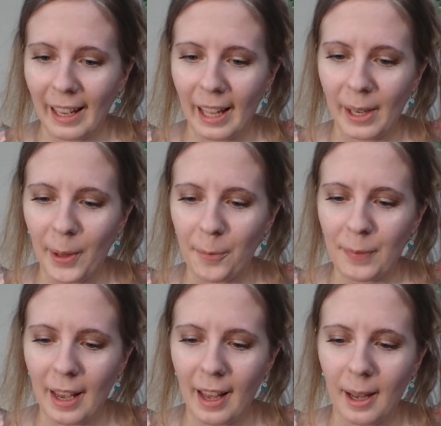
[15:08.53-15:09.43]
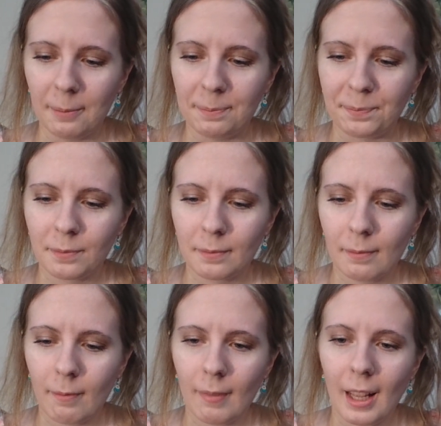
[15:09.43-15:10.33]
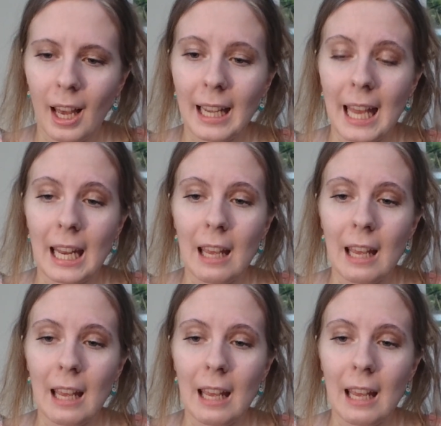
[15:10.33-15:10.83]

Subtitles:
I don't know. Again,